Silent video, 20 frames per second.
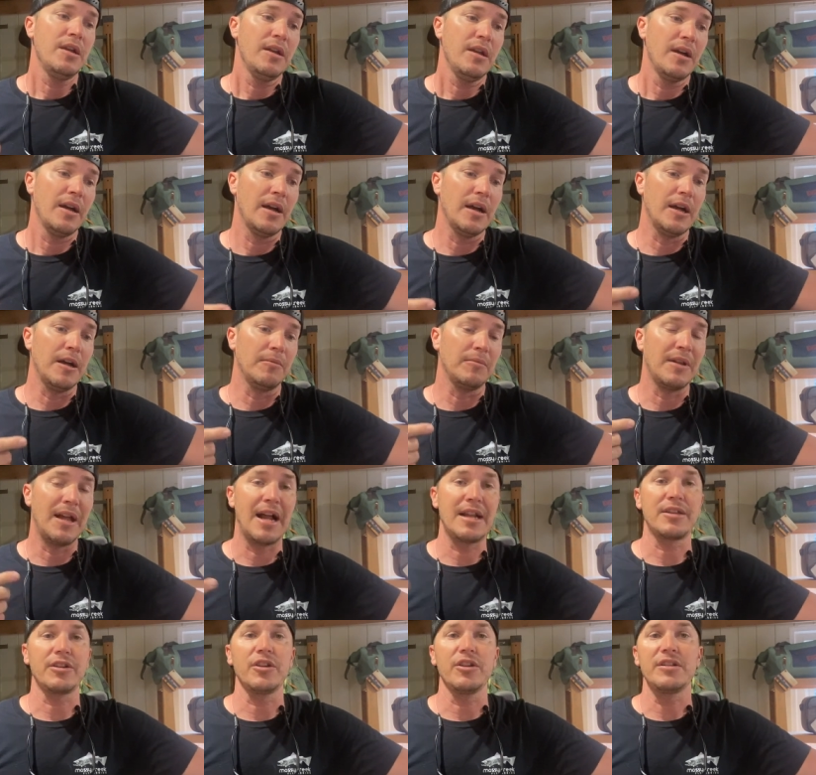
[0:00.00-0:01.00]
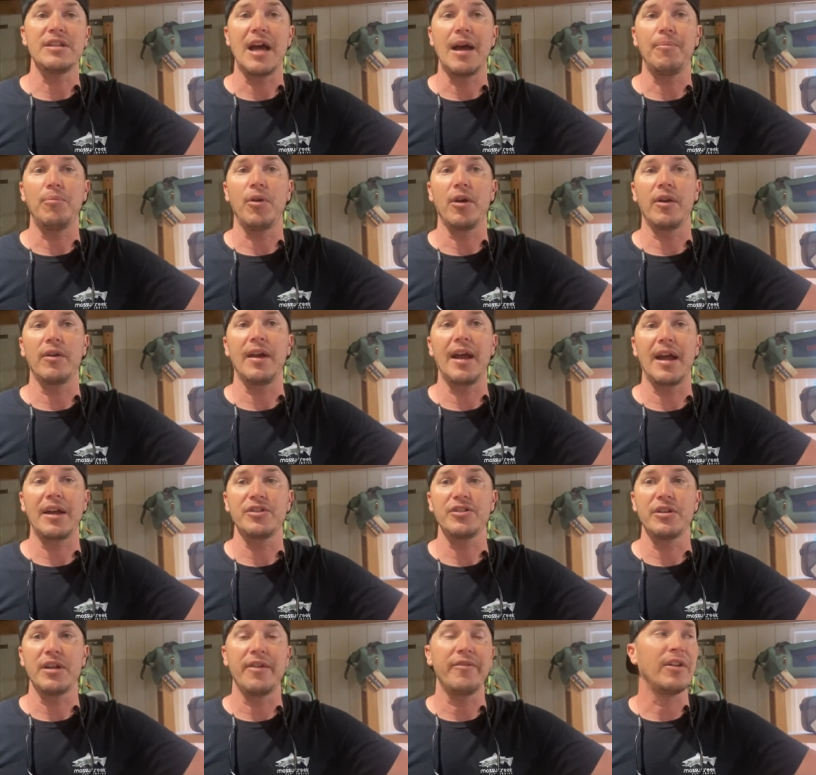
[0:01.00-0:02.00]
um, lots of good topwater
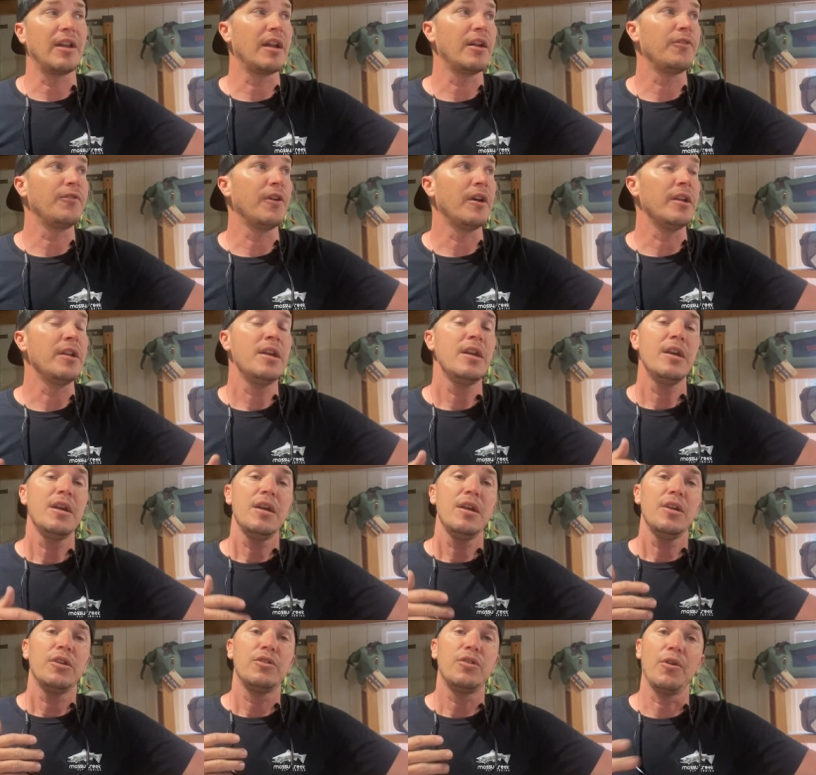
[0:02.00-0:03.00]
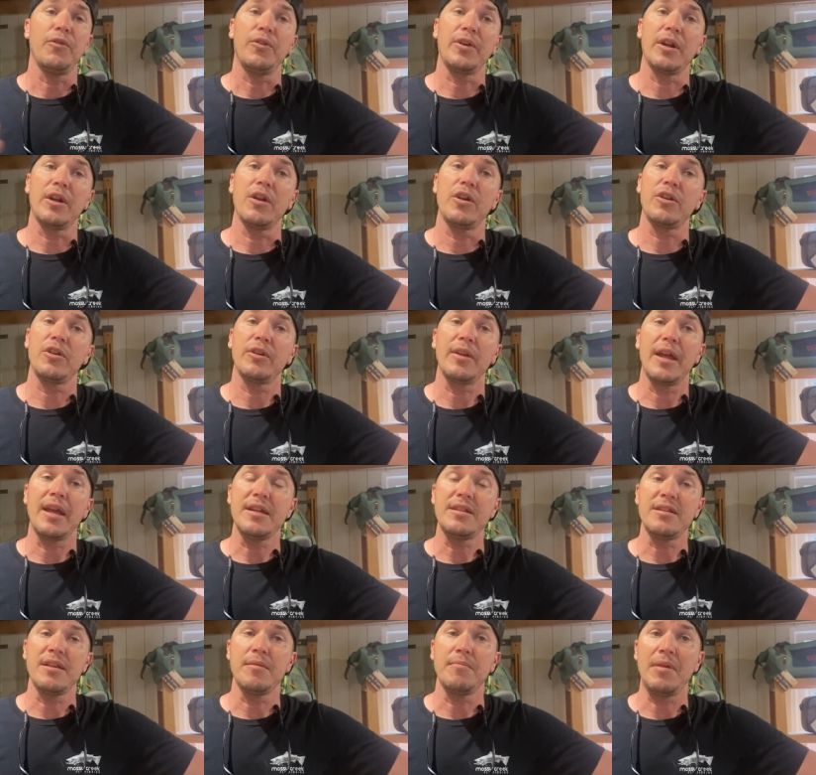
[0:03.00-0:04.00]
action, having a lot of fun. Don't forget all your
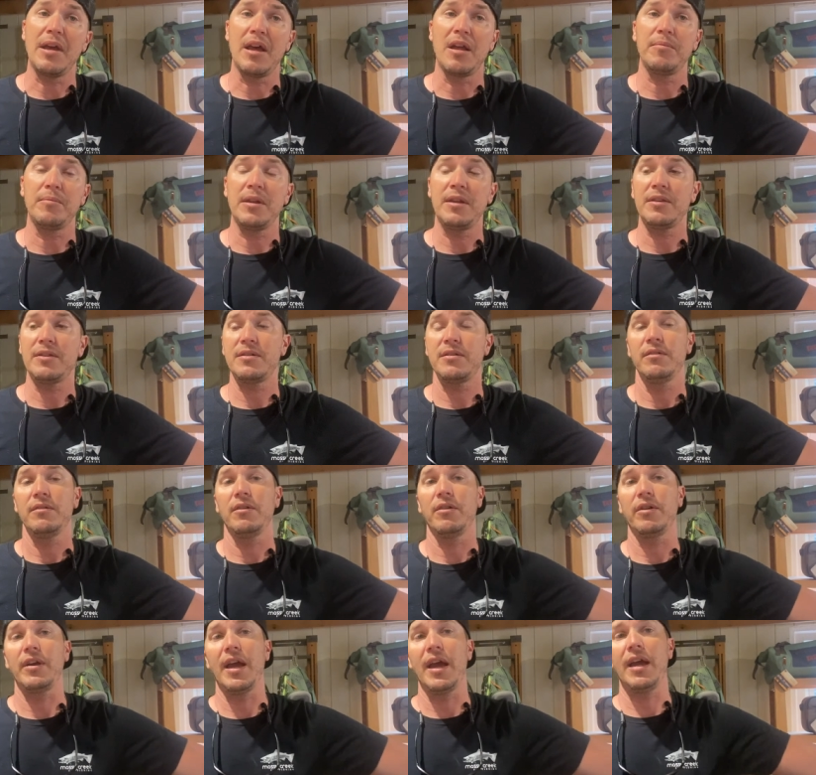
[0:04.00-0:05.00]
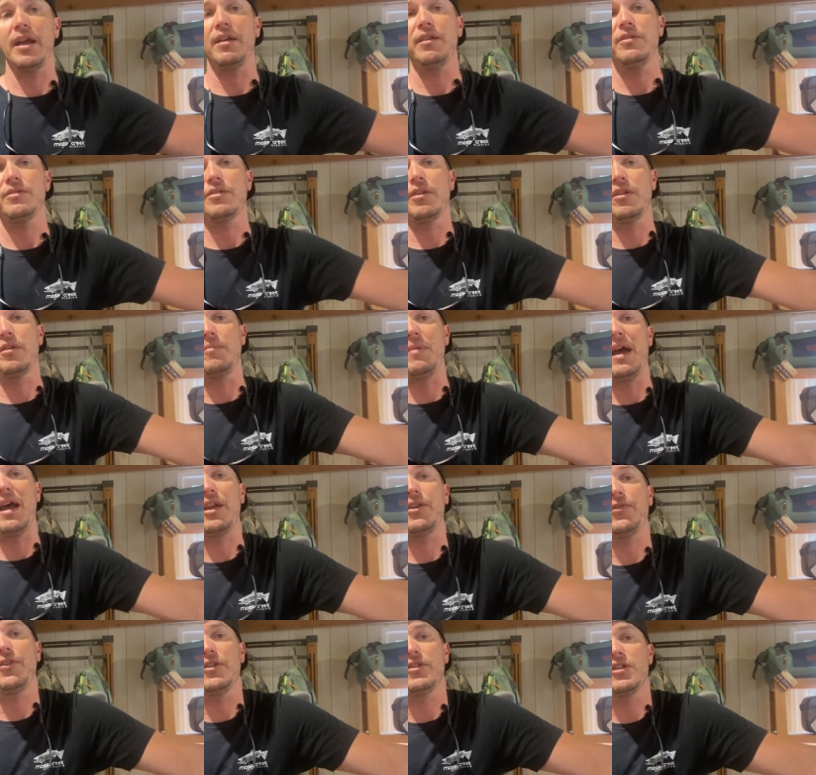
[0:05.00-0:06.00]
lakes and impoundments, okay? So the
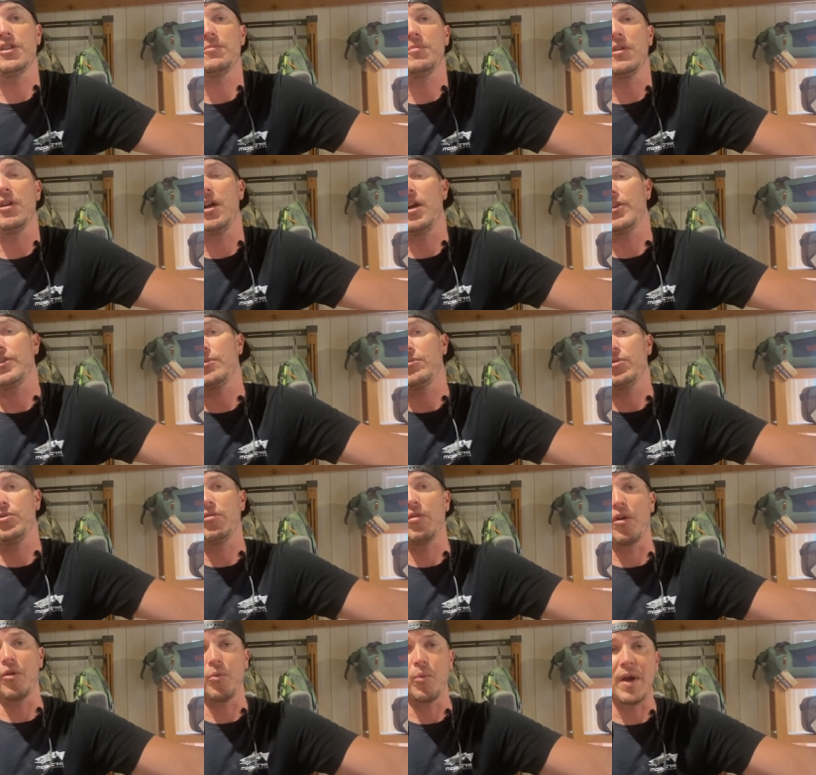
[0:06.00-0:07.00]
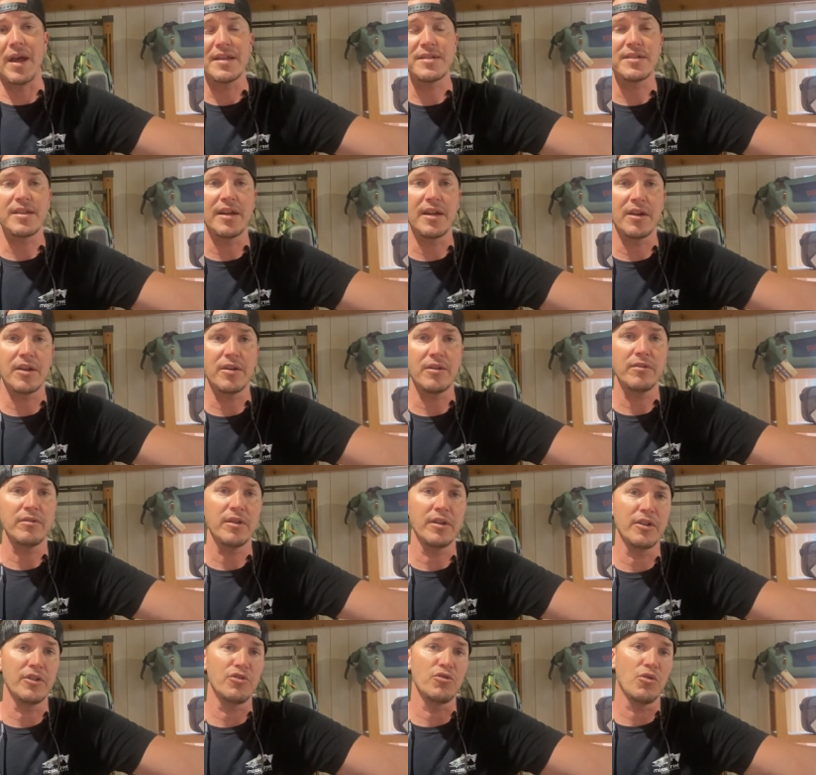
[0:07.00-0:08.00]
bass fishing's been awesome to our west here
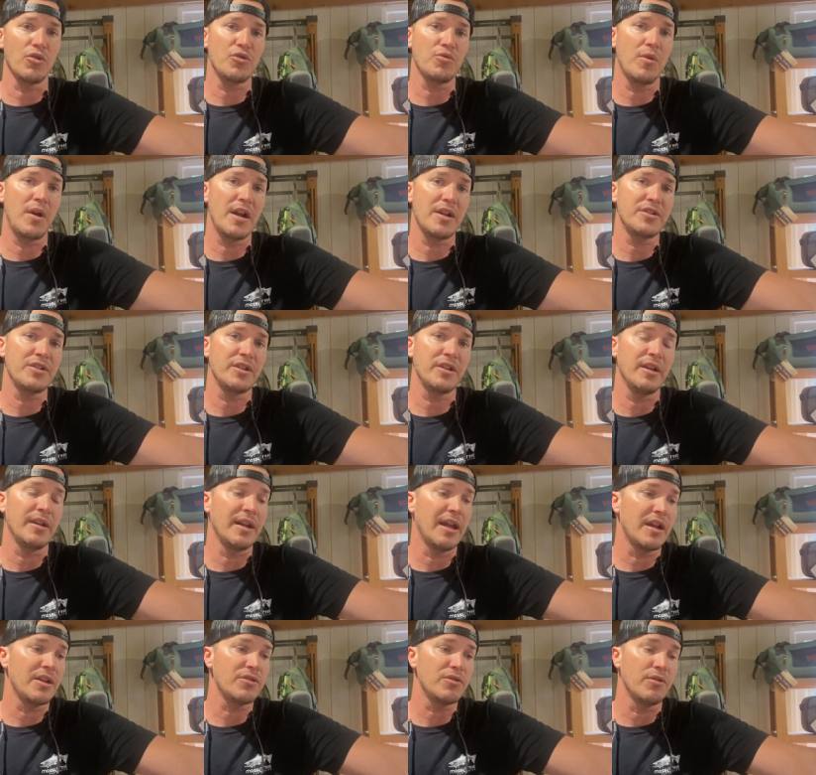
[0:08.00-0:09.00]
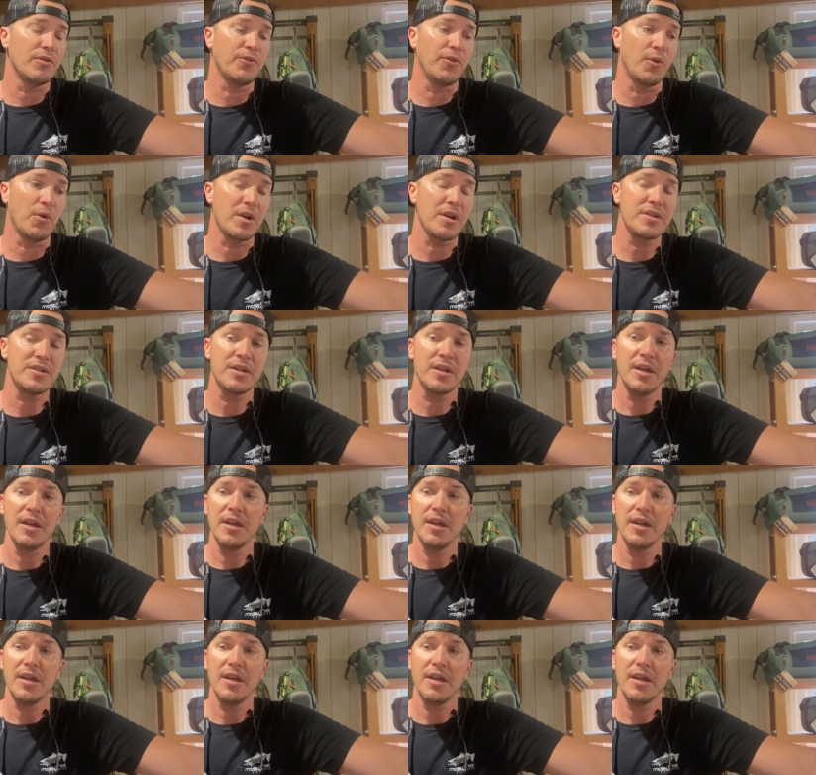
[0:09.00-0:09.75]
in the George Washington National Forest.